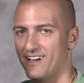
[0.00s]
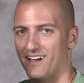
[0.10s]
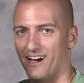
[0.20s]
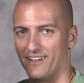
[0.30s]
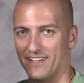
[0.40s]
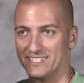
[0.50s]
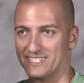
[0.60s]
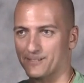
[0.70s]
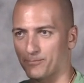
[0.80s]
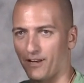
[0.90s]
That's
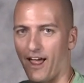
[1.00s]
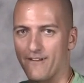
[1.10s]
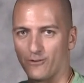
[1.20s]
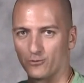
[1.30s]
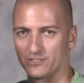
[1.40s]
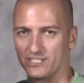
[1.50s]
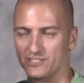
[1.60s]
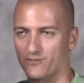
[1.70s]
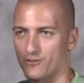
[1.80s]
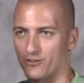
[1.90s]
supply voltage
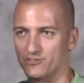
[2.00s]
for those